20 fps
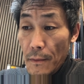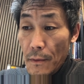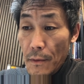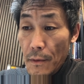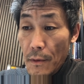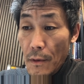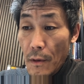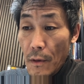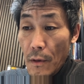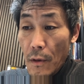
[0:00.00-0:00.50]

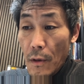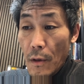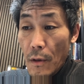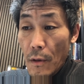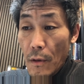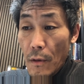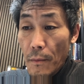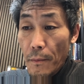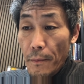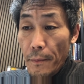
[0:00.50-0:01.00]
the
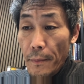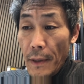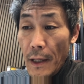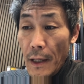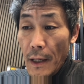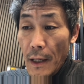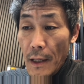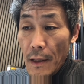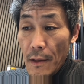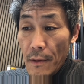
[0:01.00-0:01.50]
whole
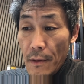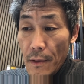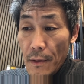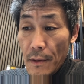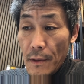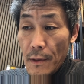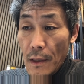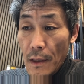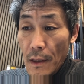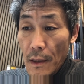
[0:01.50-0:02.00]

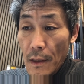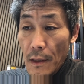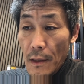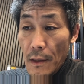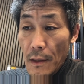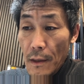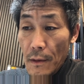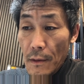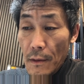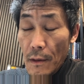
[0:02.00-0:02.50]
patterns
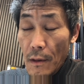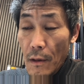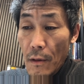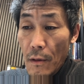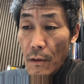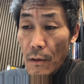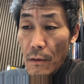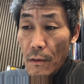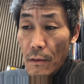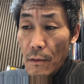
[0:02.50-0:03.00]
and the
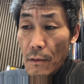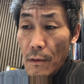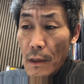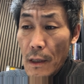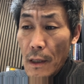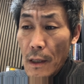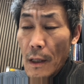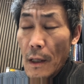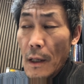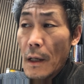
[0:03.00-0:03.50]
whole
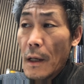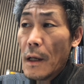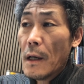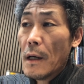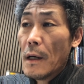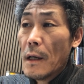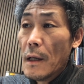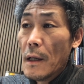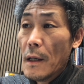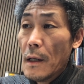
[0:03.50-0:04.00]

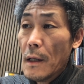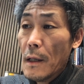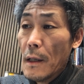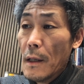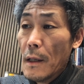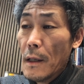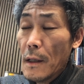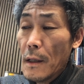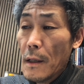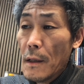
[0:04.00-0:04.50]

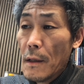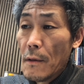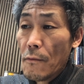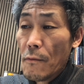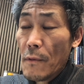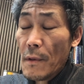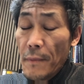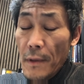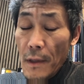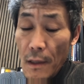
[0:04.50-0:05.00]

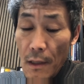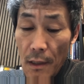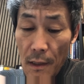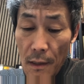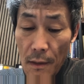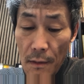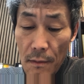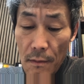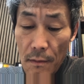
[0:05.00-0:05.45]
repeated